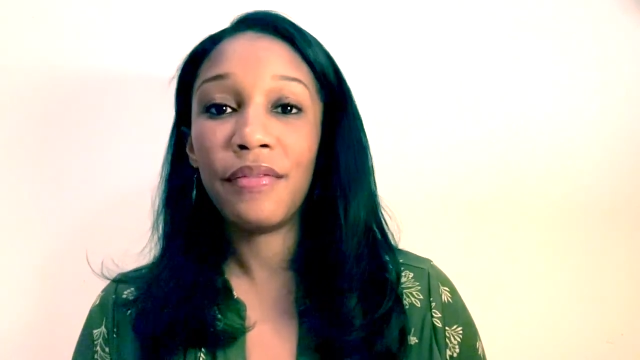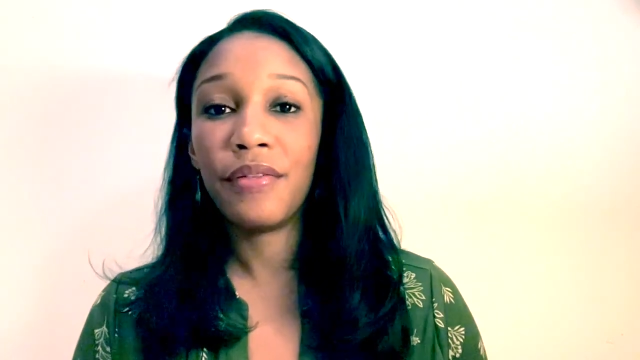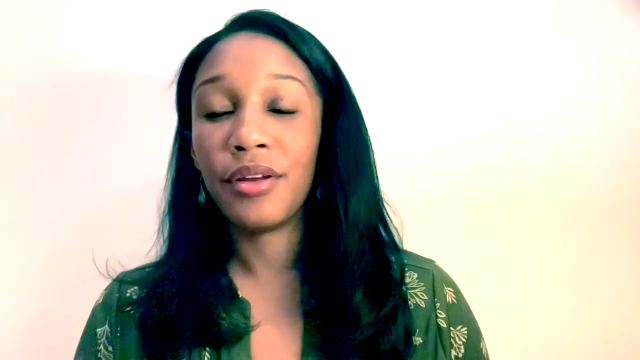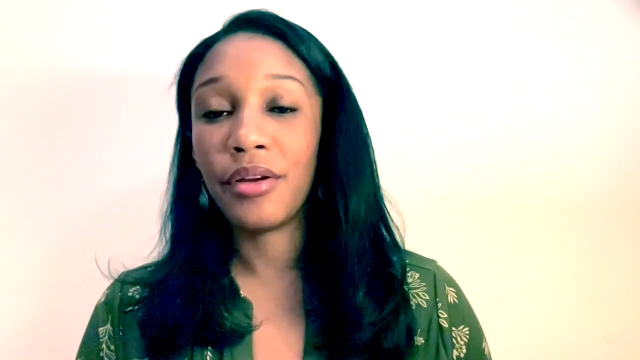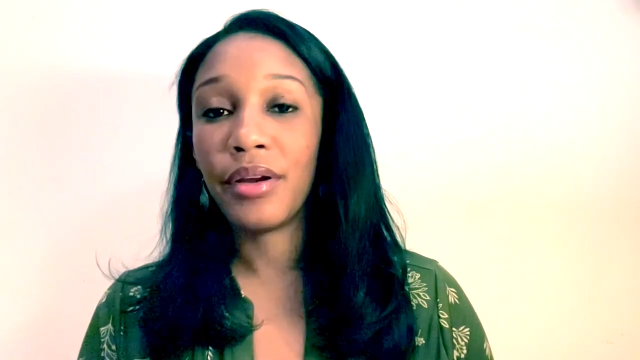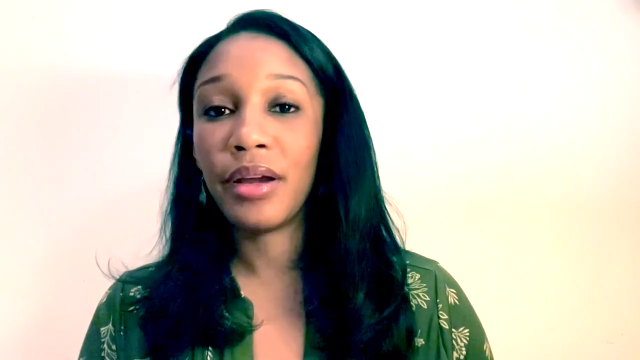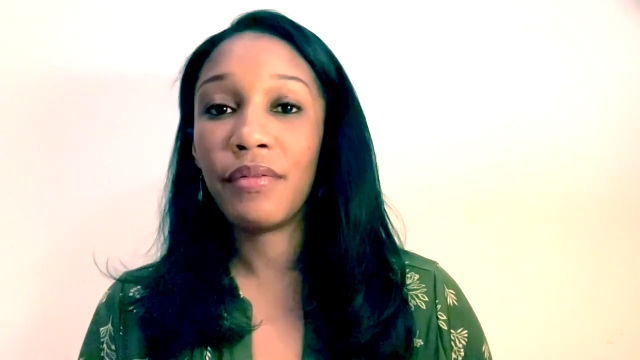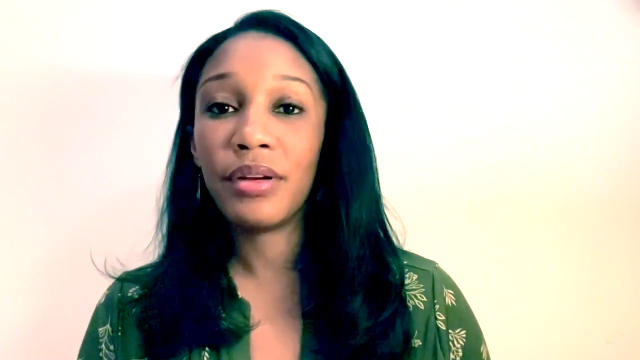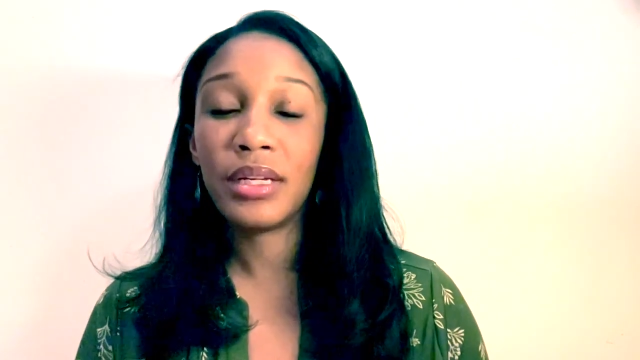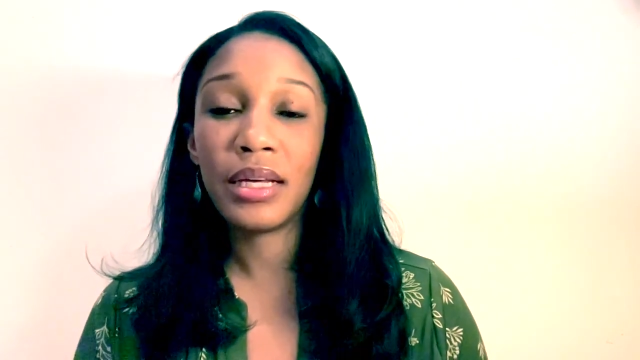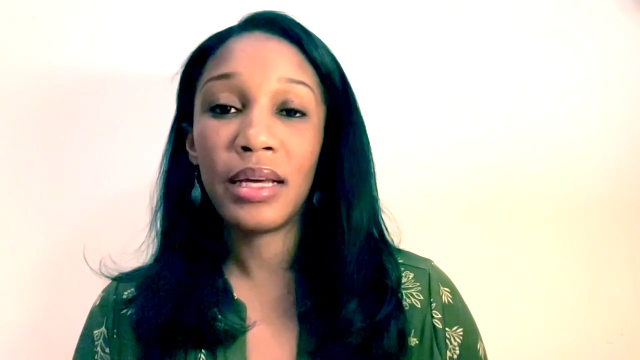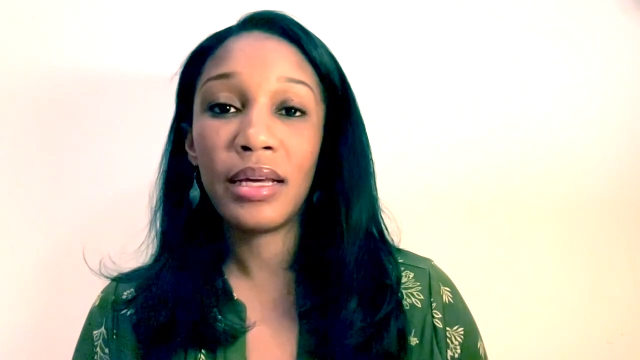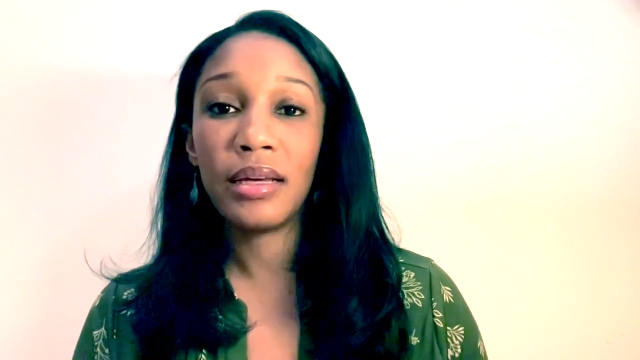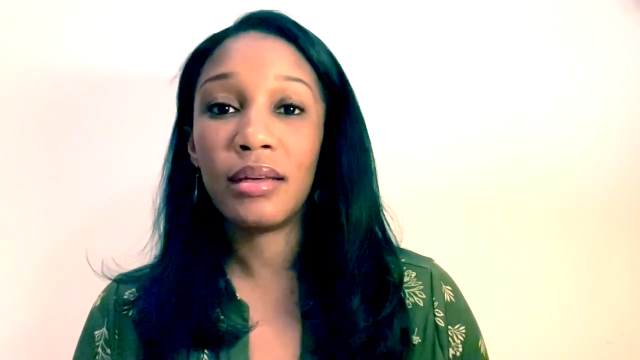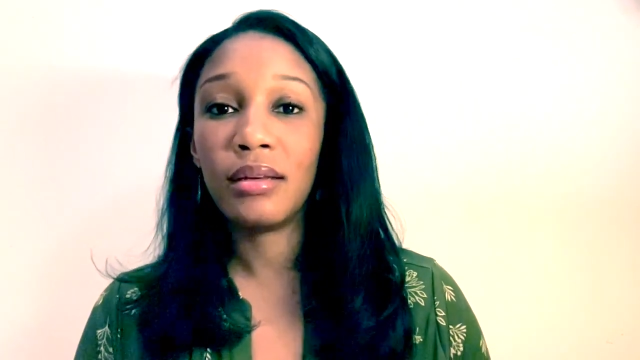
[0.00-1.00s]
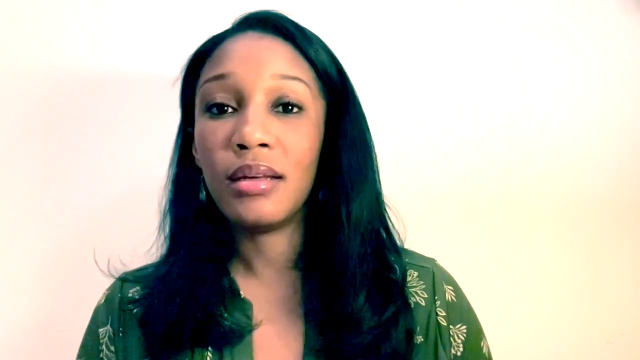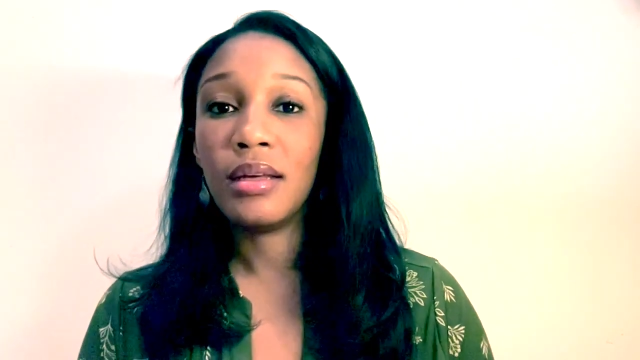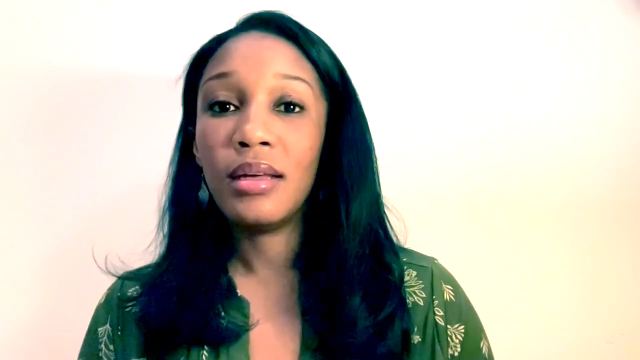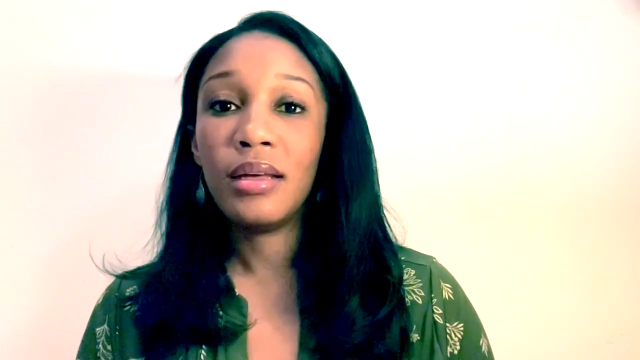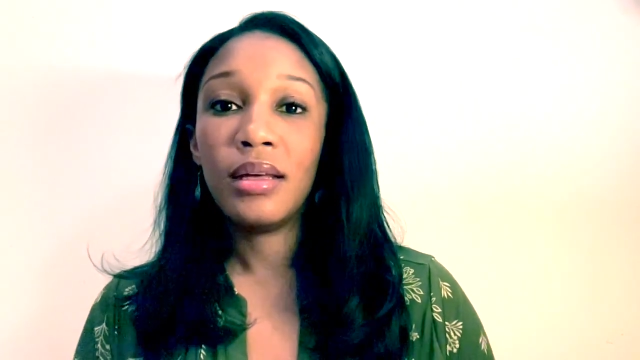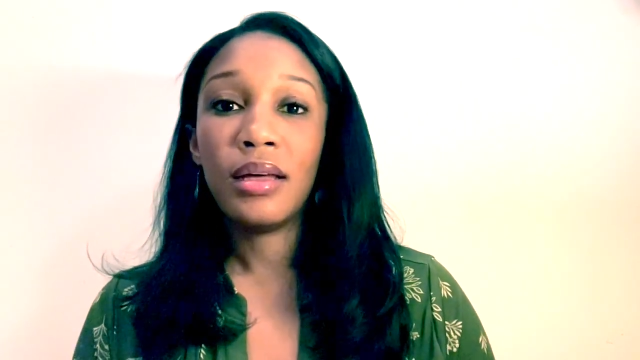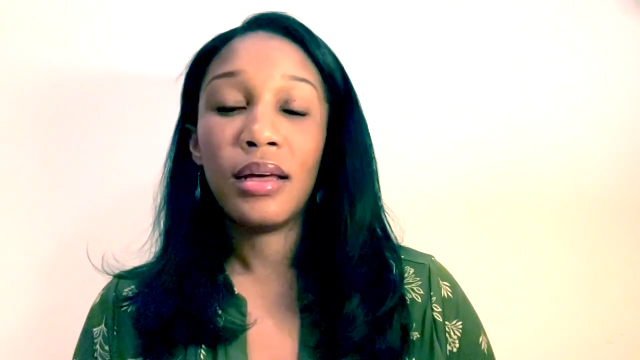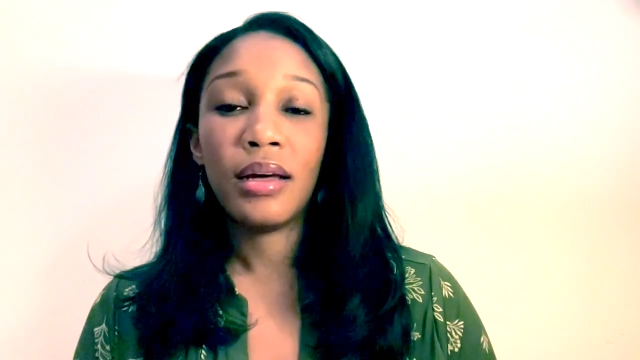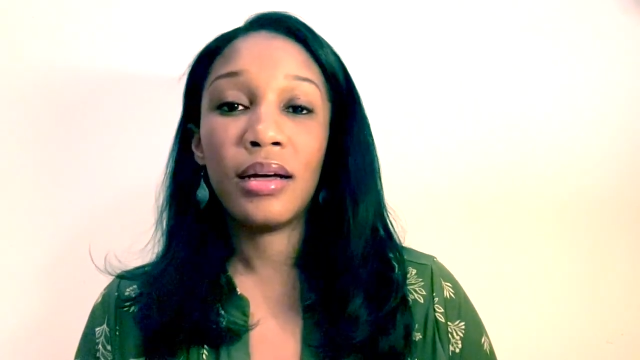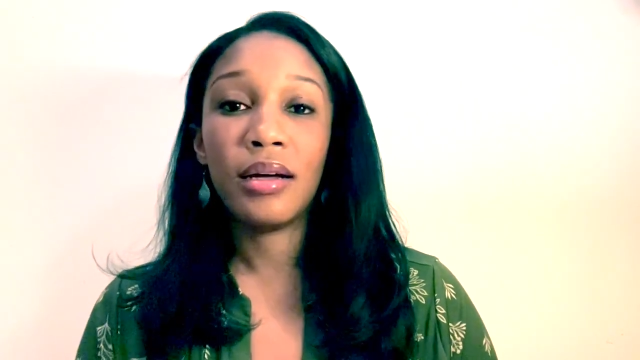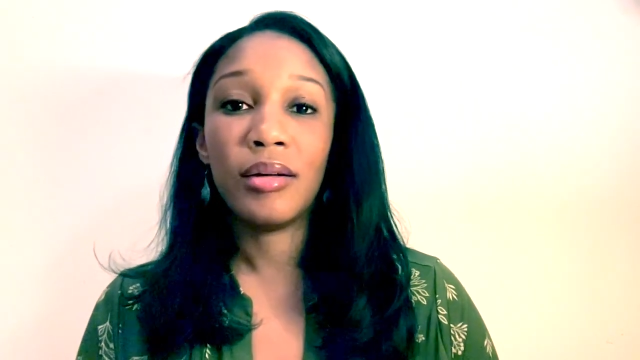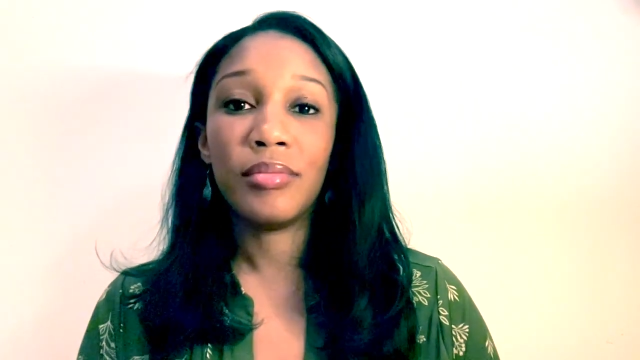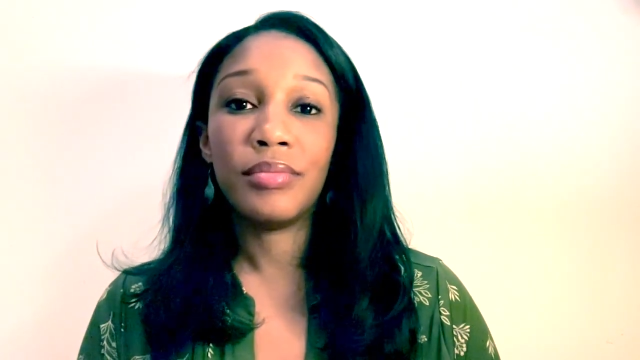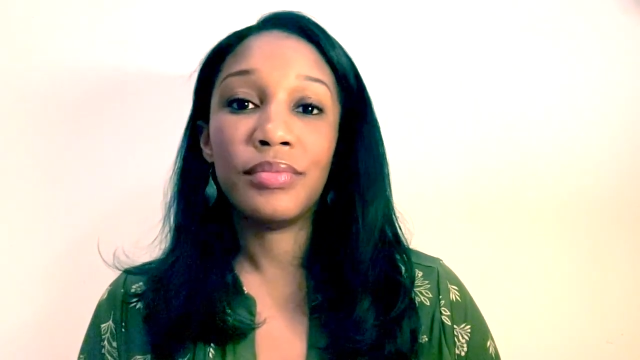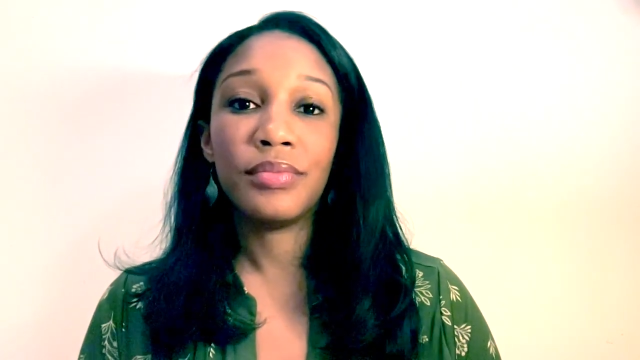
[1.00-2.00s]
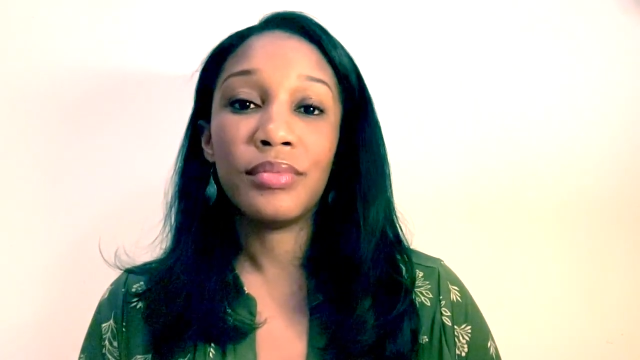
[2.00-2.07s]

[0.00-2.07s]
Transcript: and your everyday um,